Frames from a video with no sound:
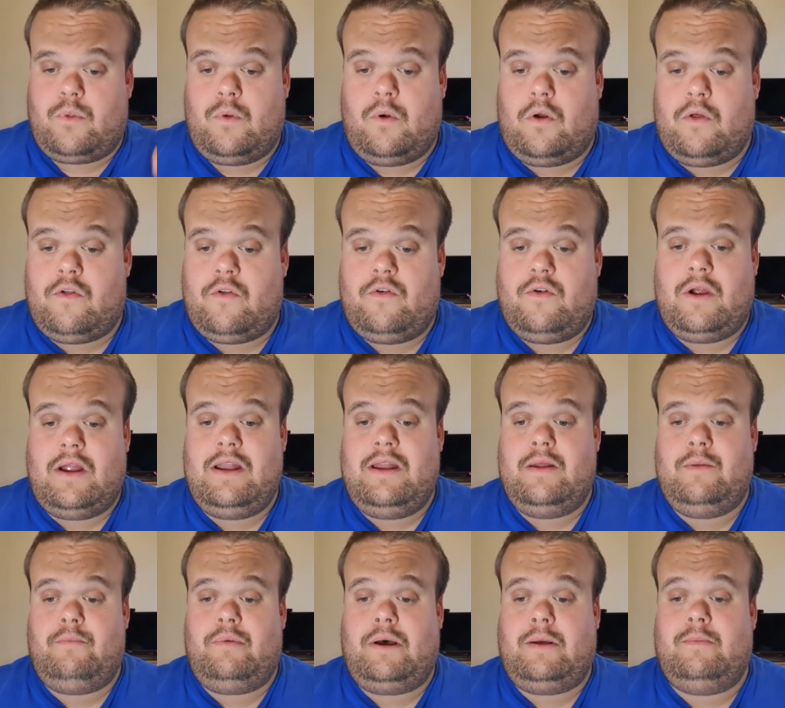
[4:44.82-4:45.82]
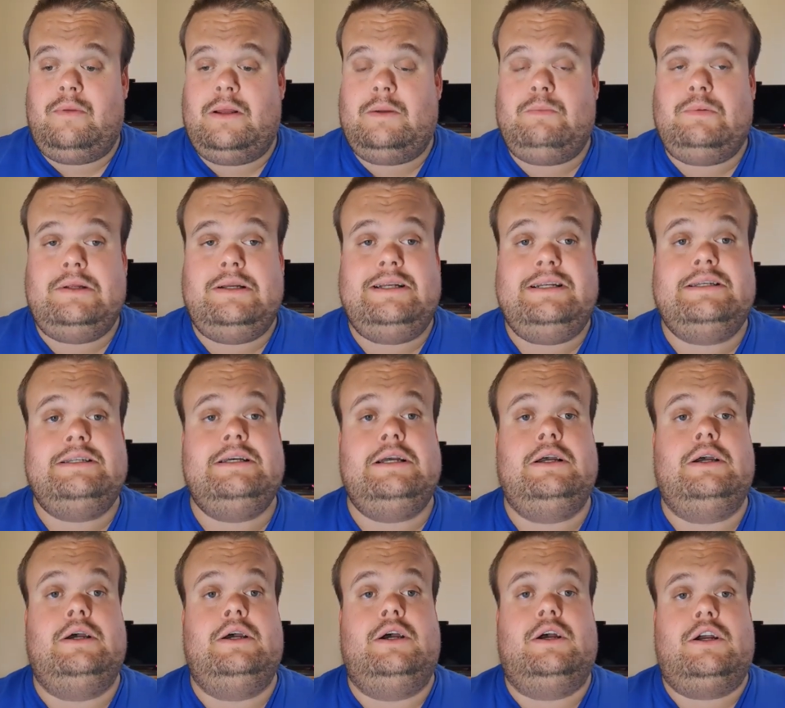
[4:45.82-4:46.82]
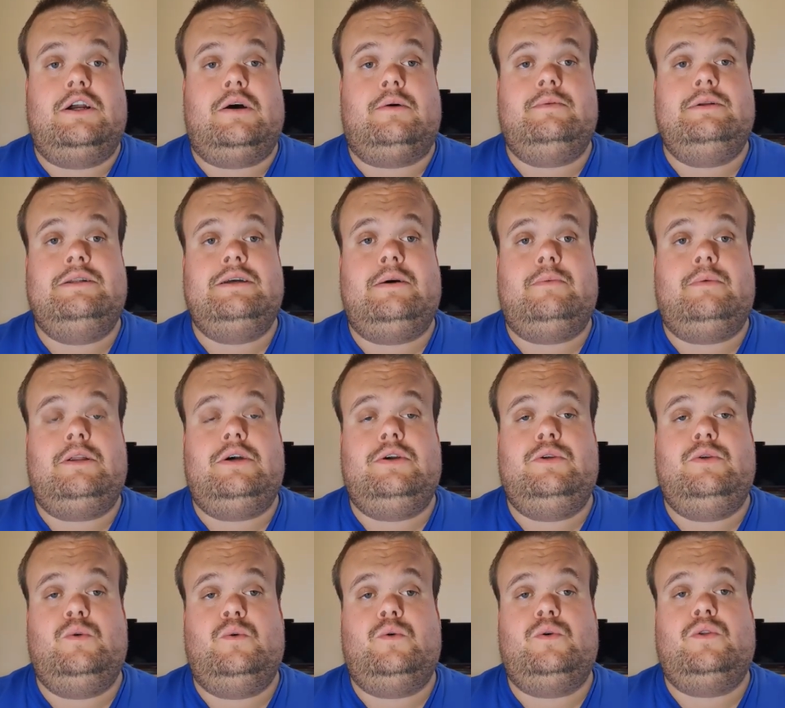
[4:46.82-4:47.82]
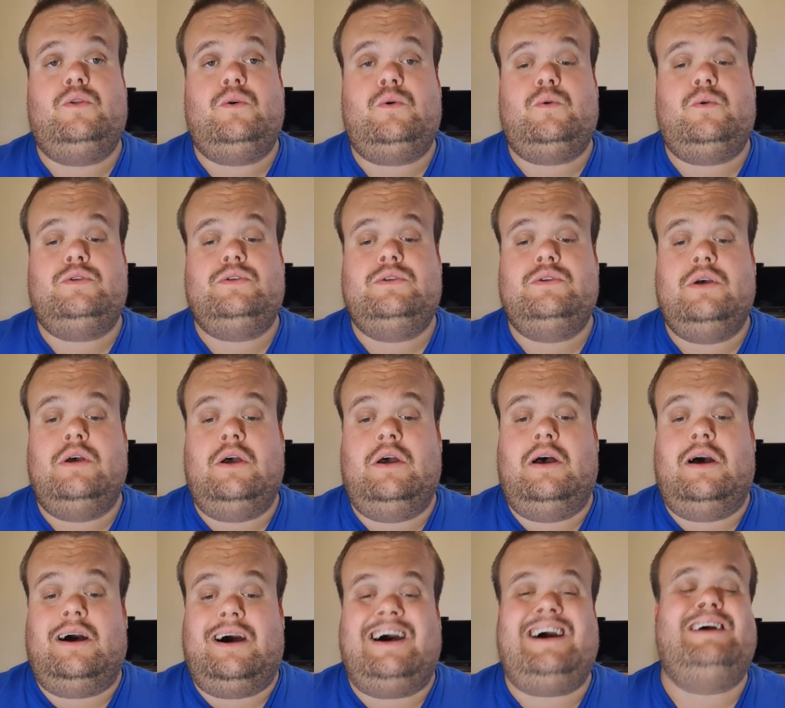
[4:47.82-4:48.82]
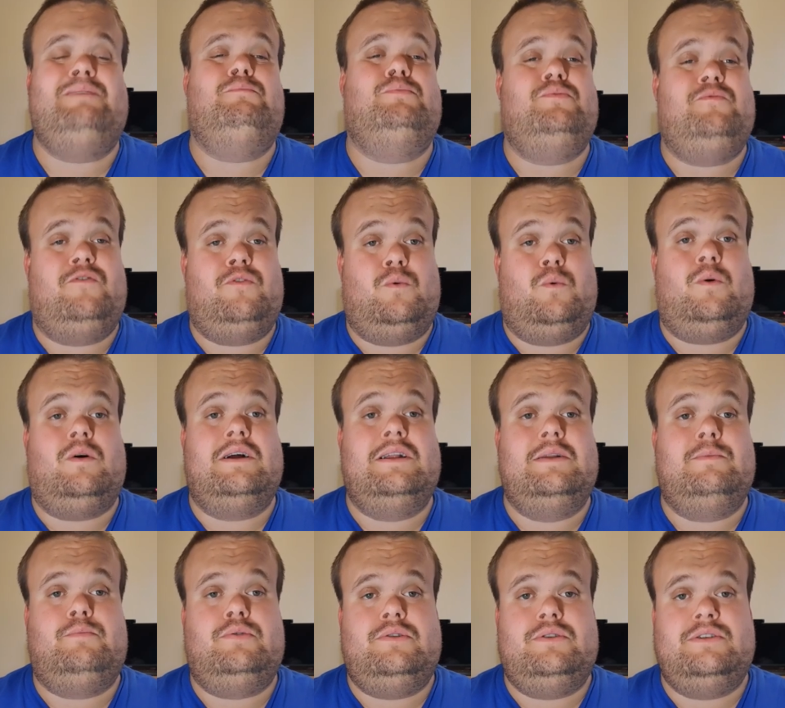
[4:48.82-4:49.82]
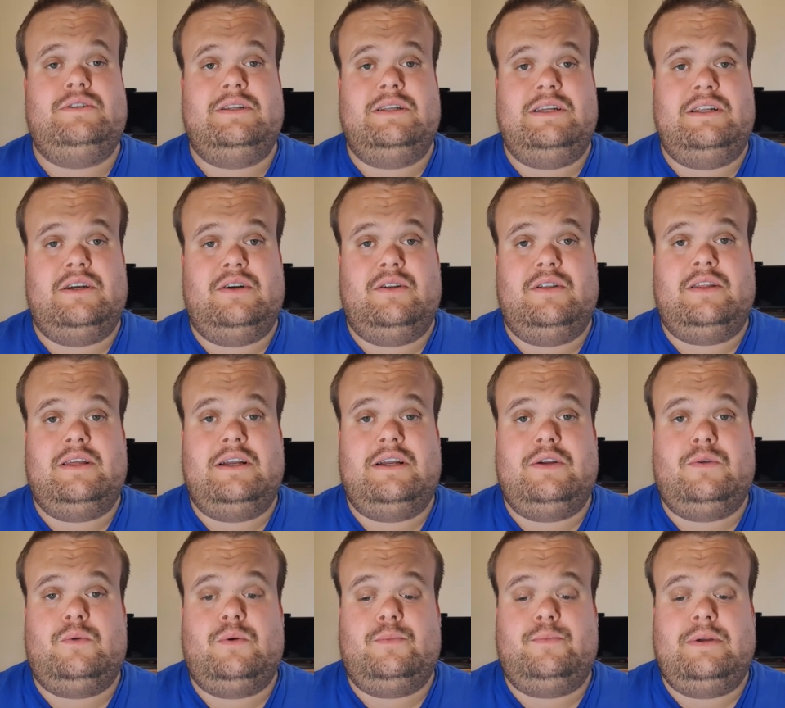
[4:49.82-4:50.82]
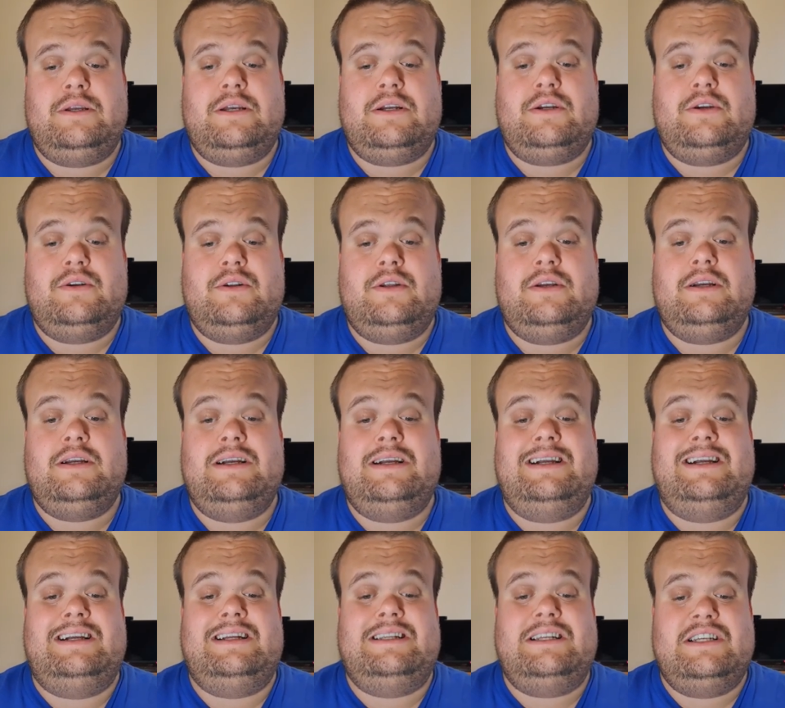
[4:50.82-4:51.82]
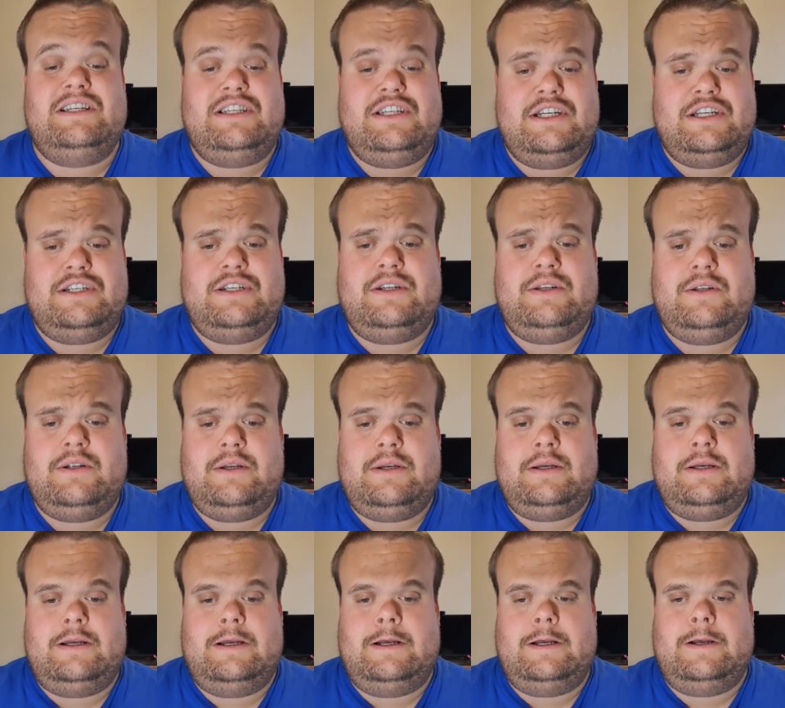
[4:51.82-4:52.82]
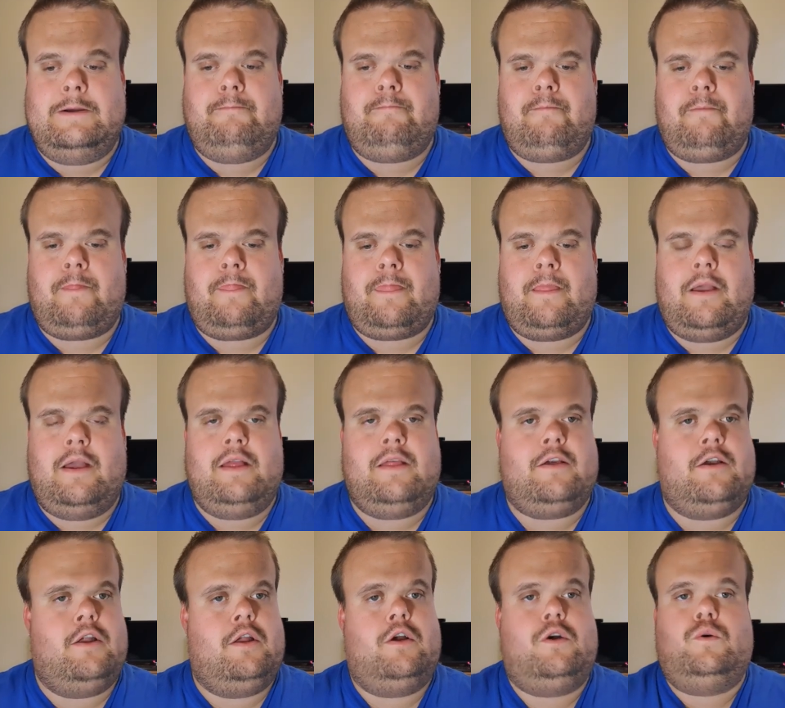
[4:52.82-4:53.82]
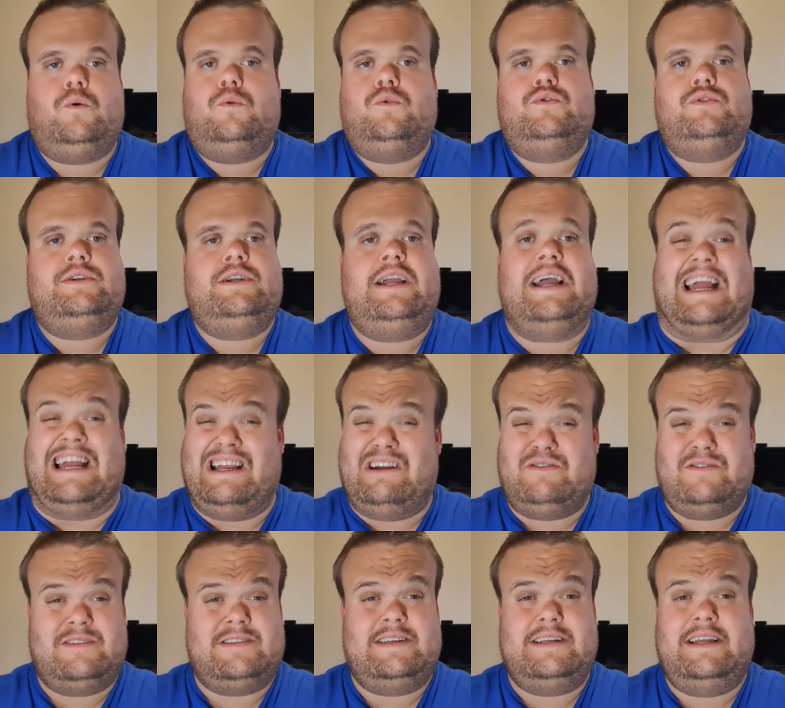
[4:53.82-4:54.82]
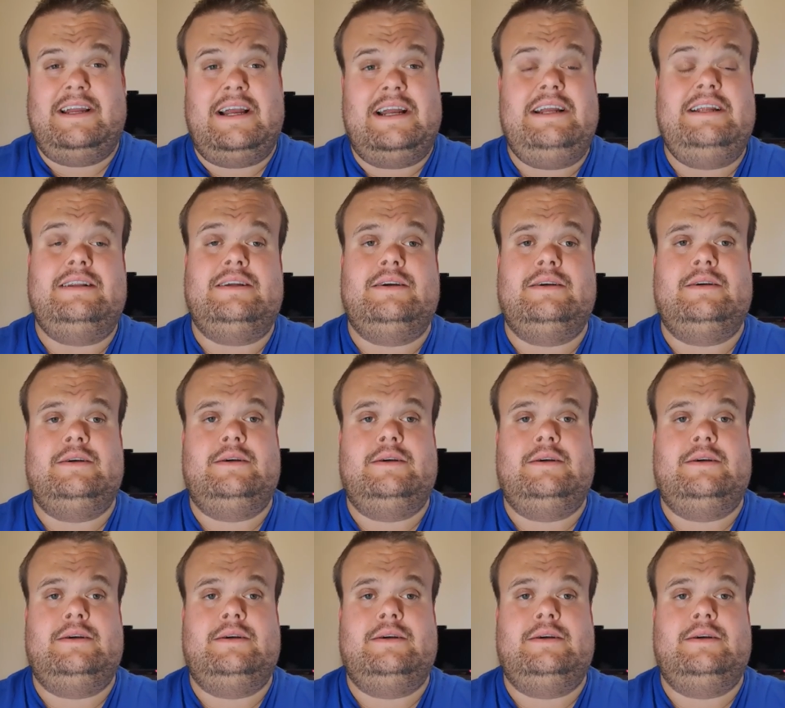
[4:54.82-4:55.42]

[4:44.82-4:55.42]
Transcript: Australian public, please comment down below your thoughts. I, for one, personally don't think it will be a good decision. It's going to cause chaos again.